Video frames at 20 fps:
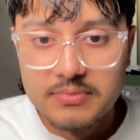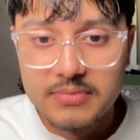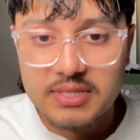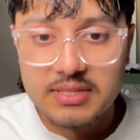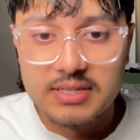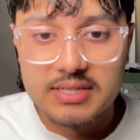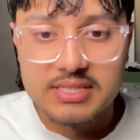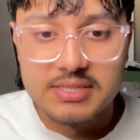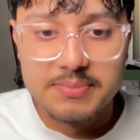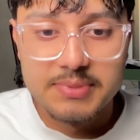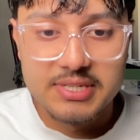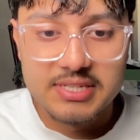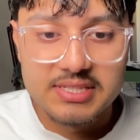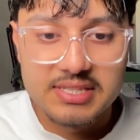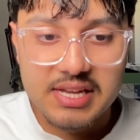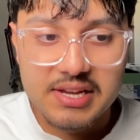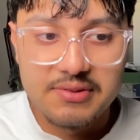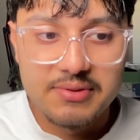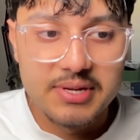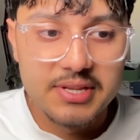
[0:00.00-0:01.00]
Is it because
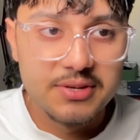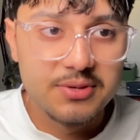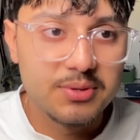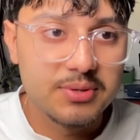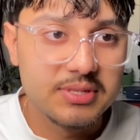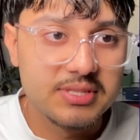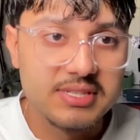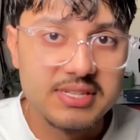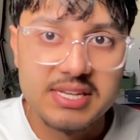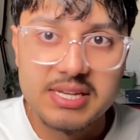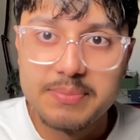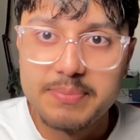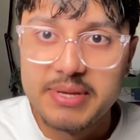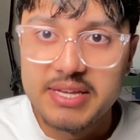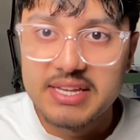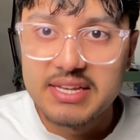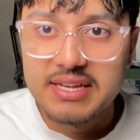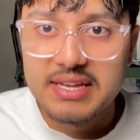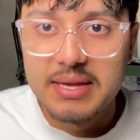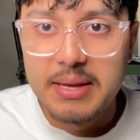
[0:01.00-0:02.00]
I already took a sneak
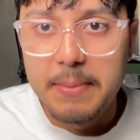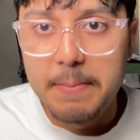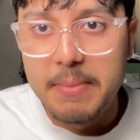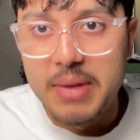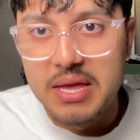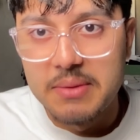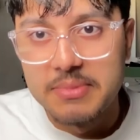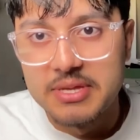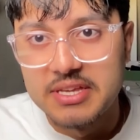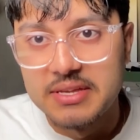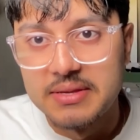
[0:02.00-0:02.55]
peek? Maybe.